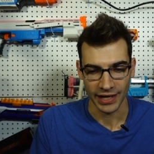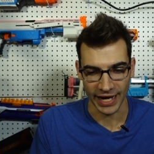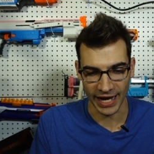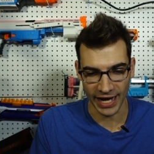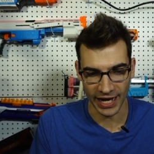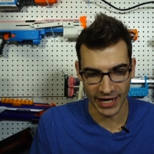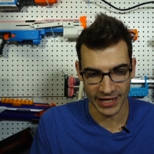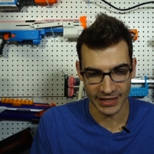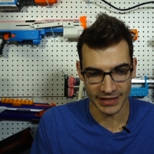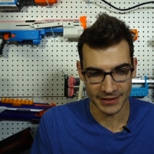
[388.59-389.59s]

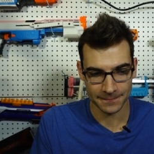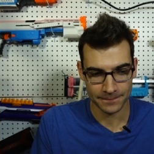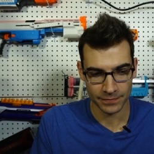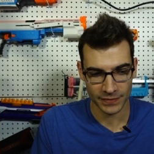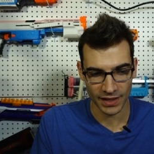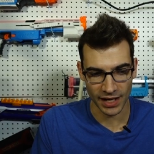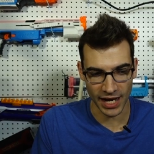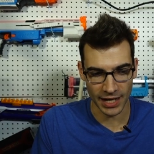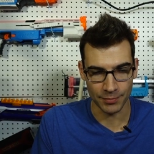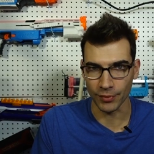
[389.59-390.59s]
And
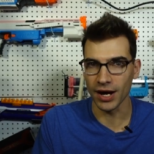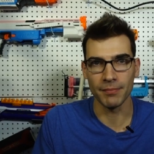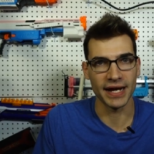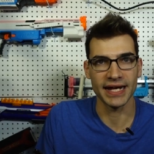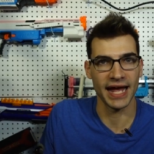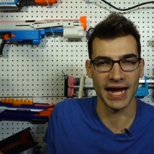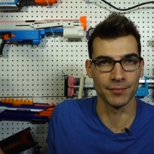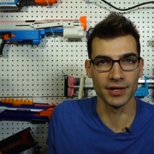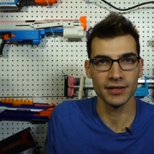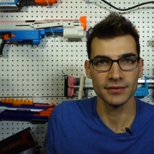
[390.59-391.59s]
I brought my
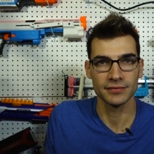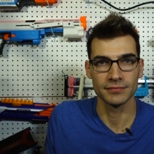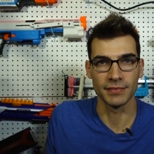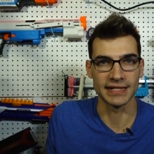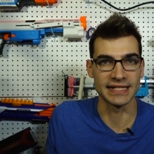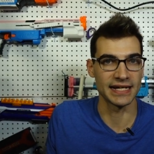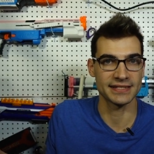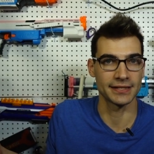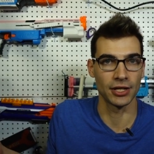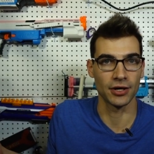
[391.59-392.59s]
camera, my
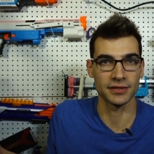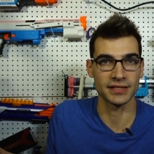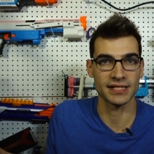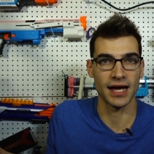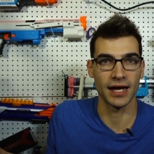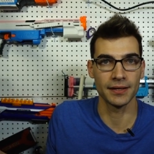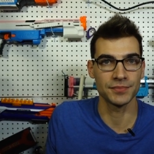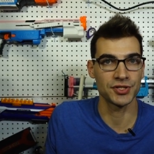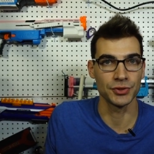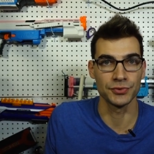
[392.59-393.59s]
DSLR at the
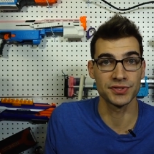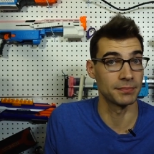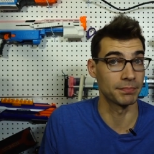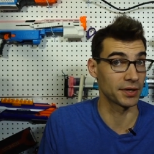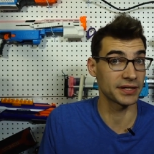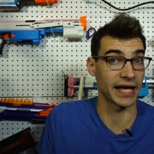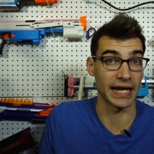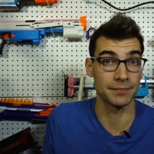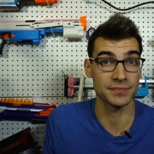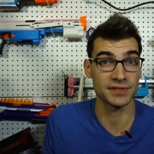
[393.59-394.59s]
time, to some Burn
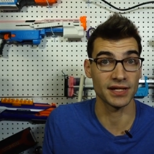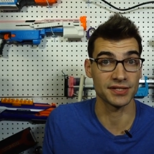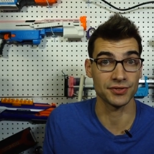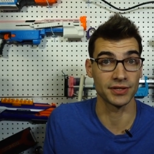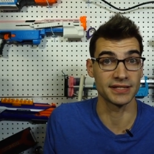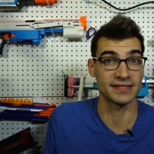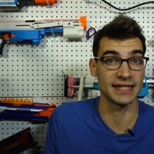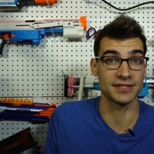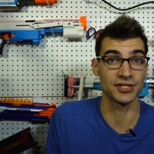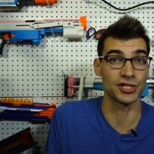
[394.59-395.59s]
games. I started at
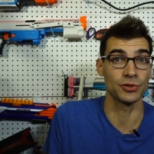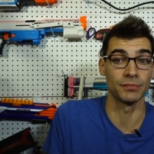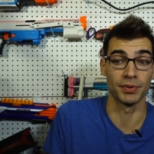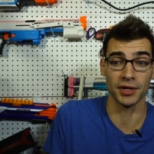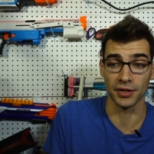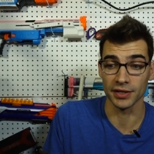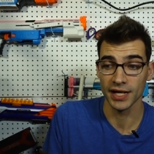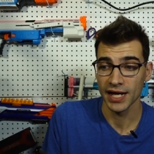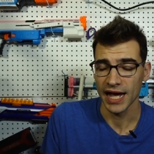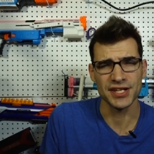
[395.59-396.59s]
season two of Burn
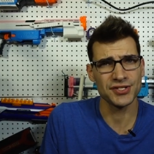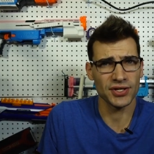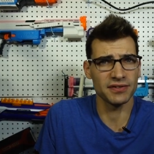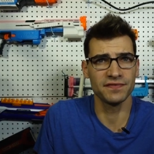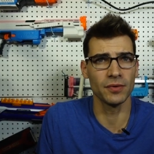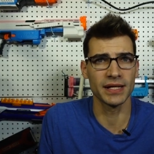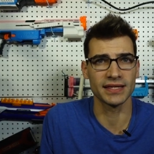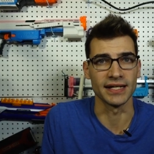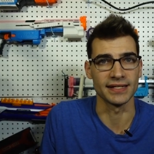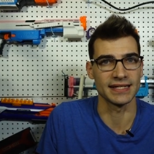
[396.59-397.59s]
and just started filming
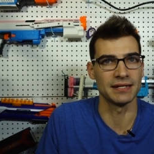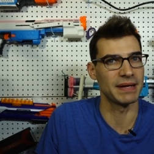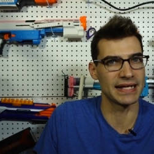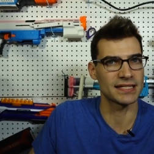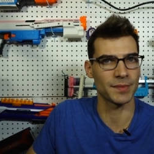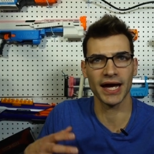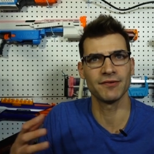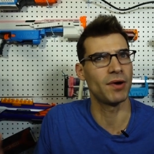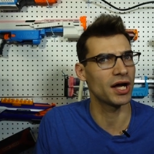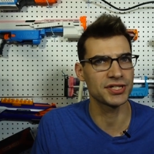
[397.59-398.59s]
things and made some kind
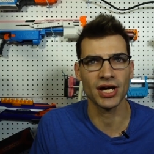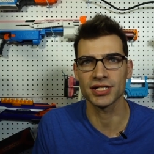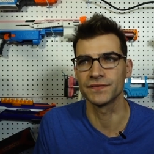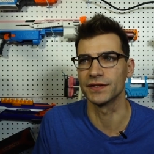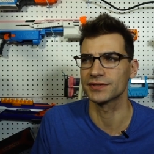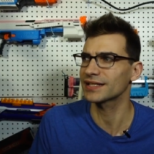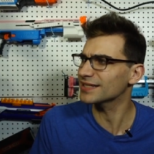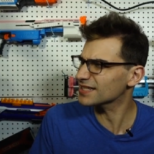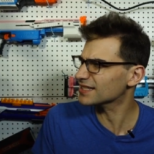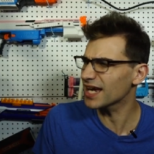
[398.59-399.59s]
of montage videos. Like,
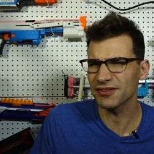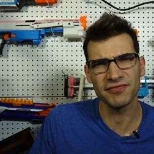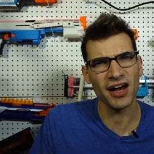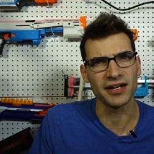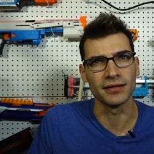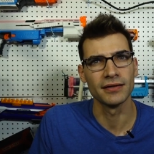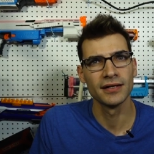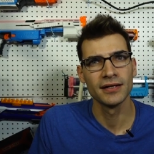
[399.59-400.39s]
this is kind of fun.